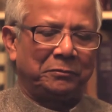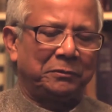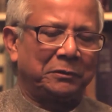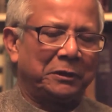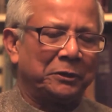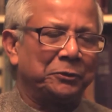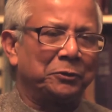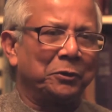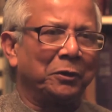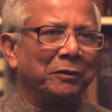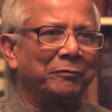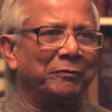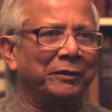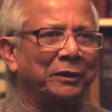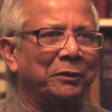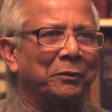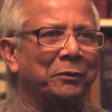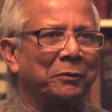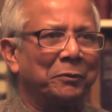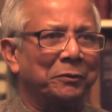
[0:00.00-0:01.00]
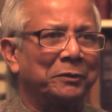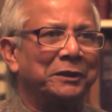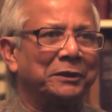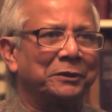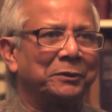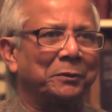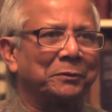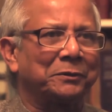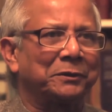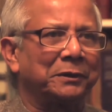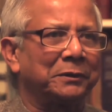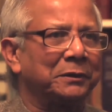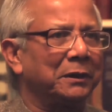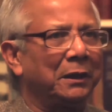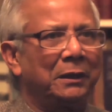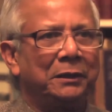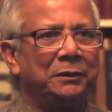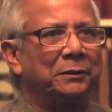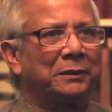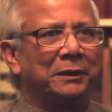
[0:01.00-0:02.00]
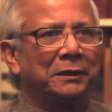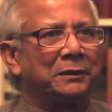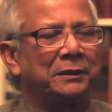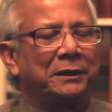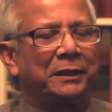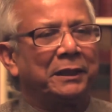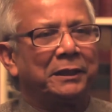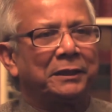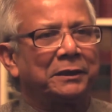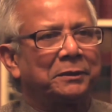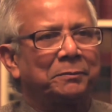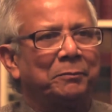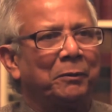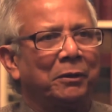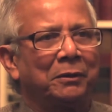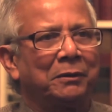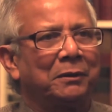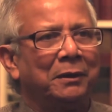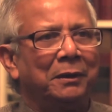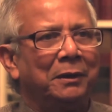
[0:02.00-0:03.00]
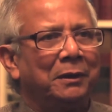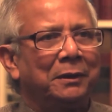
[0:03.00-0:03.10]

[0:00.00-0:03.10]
control over your own resources, you can create a small